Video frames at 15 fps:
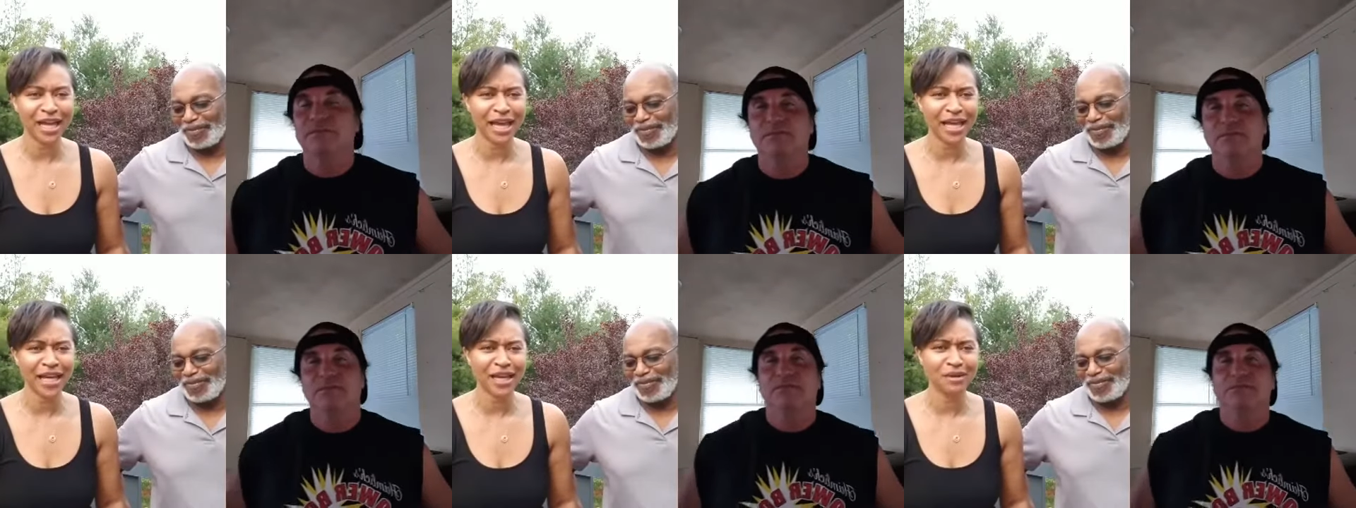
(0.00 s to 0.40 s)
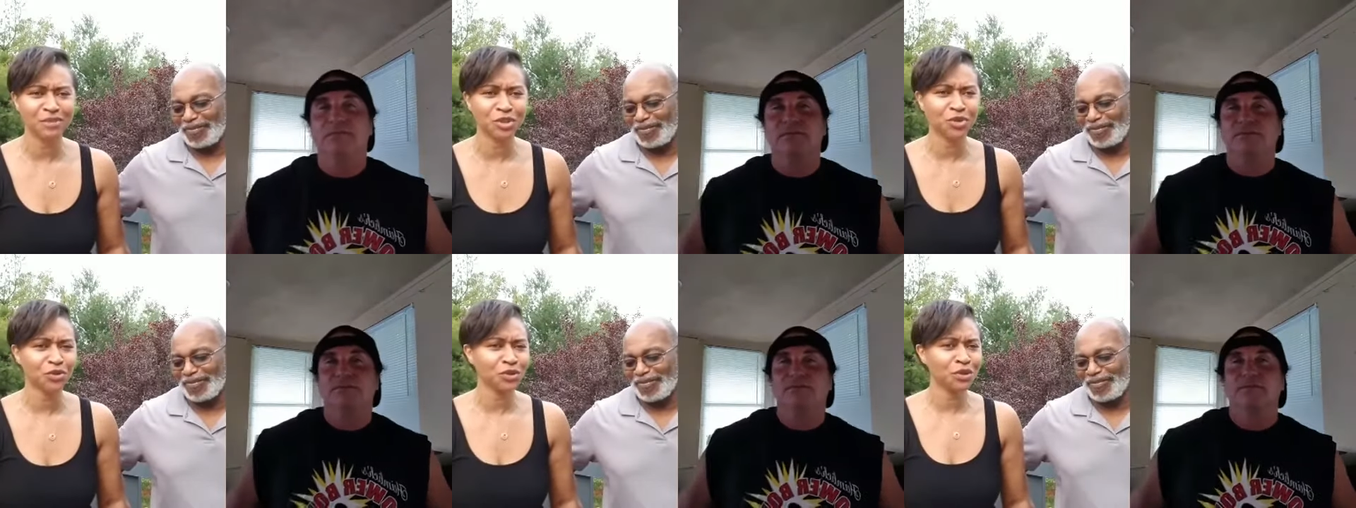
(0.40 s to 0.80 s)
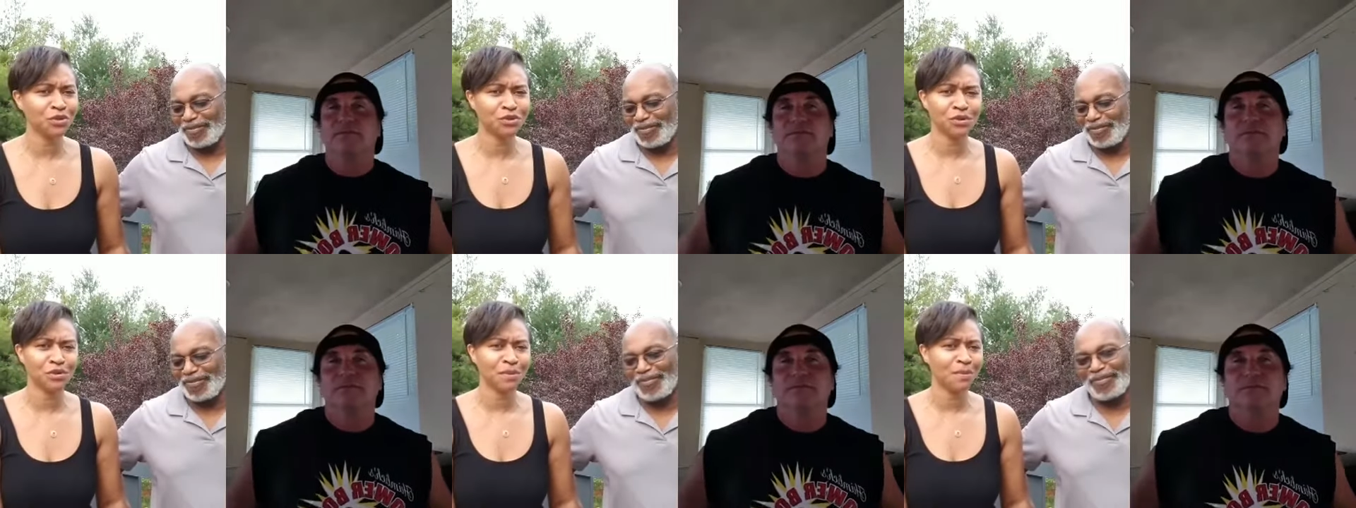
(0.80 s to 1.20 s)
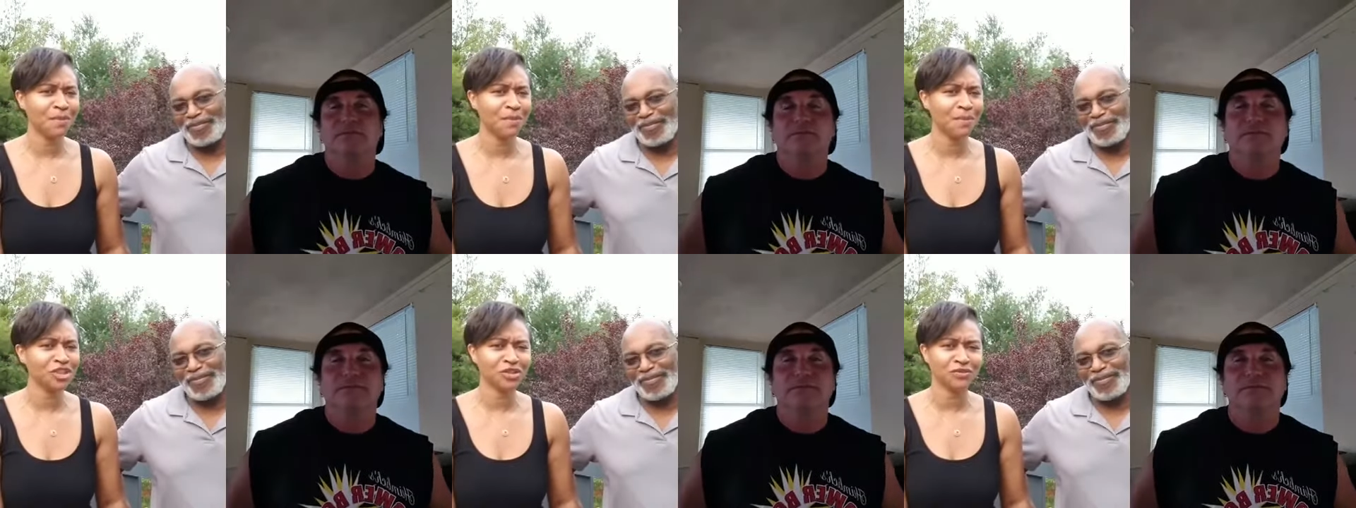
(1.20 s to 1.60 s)
Speaker 1: and I'm sure you do a
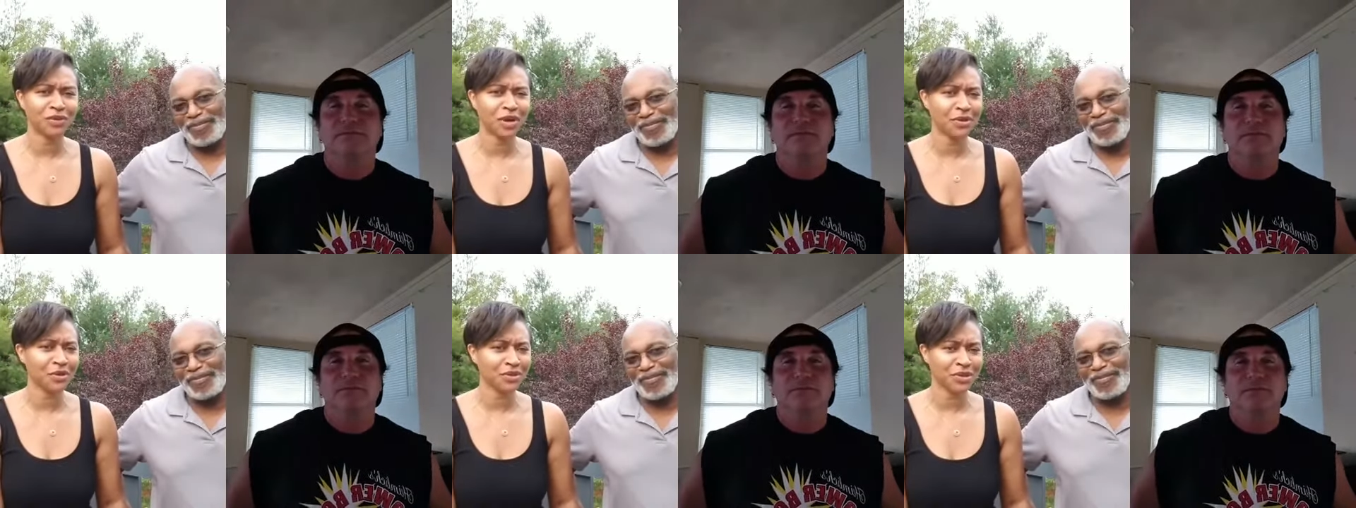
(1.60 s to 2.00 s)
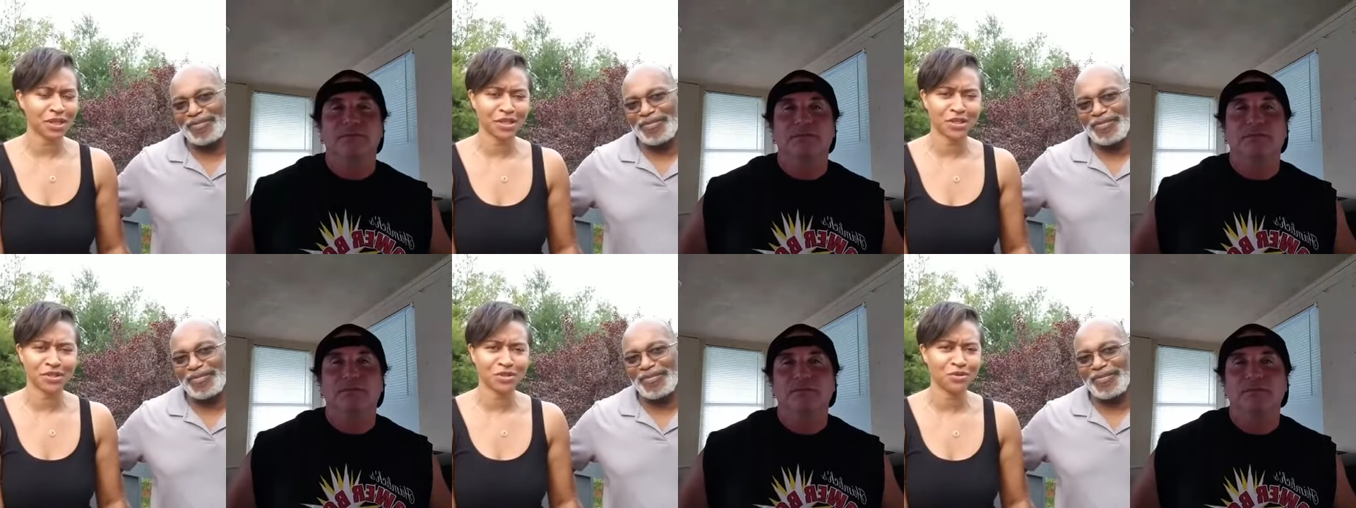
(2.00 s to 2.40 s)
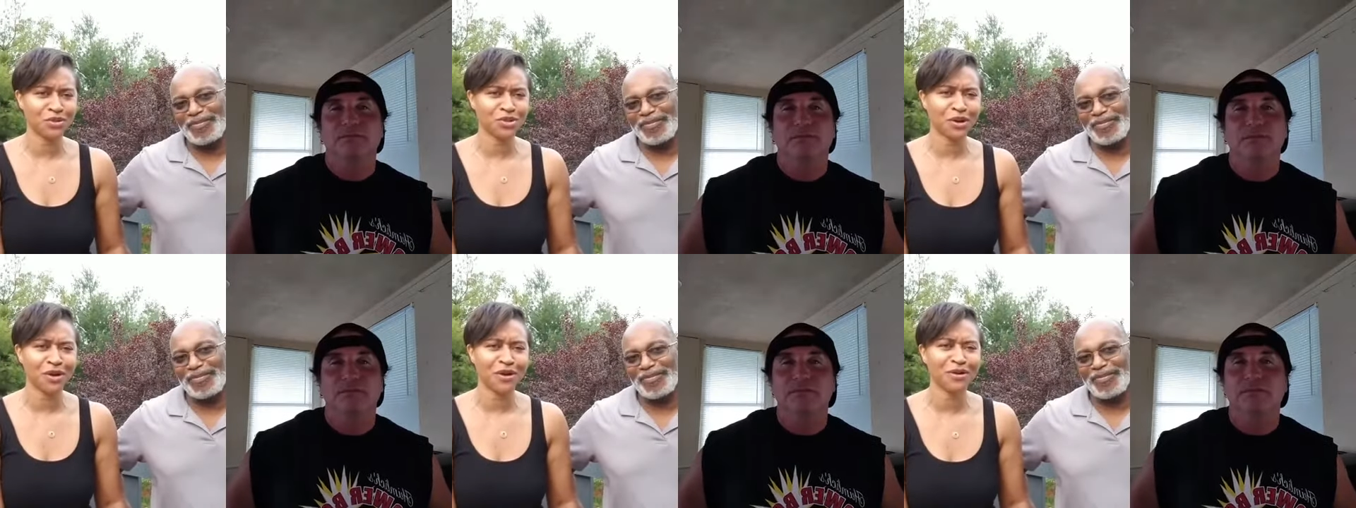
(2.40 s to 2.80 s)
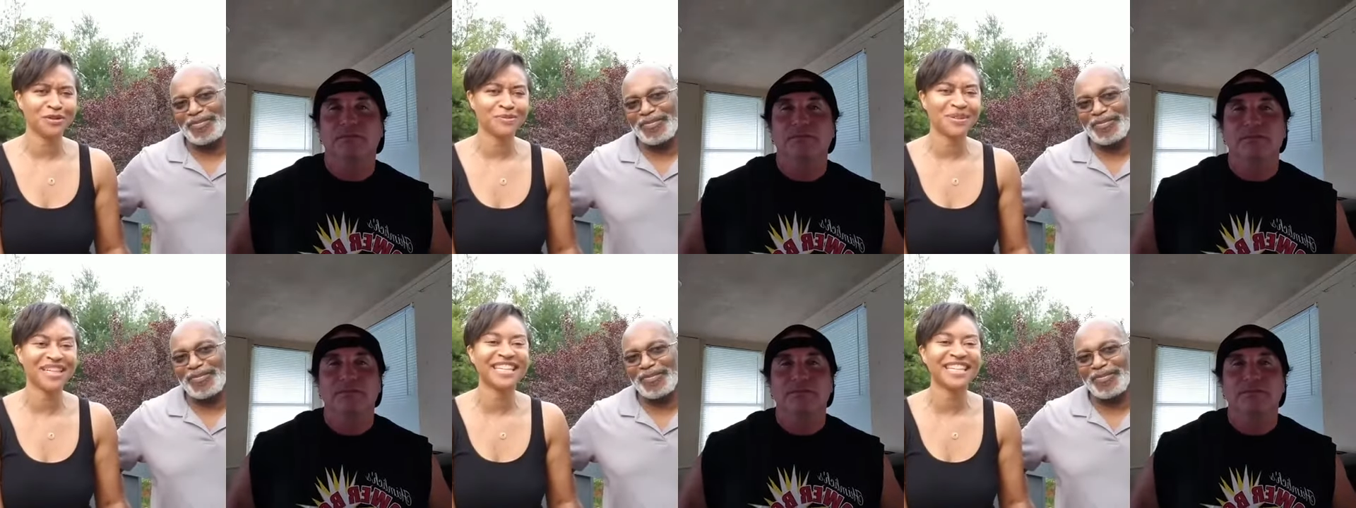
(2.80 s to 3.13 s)
bunch of other things too, Charles. But